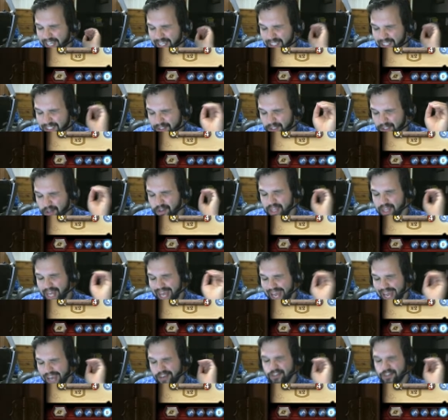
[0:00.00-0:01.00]
go the
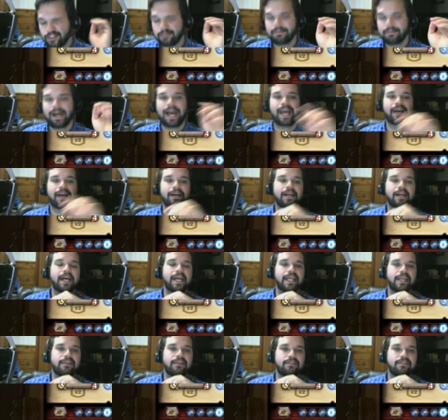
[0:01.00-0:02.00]
extra mile and
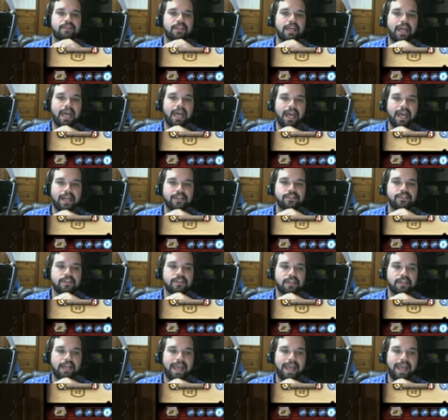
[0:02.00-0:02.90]
give you the extra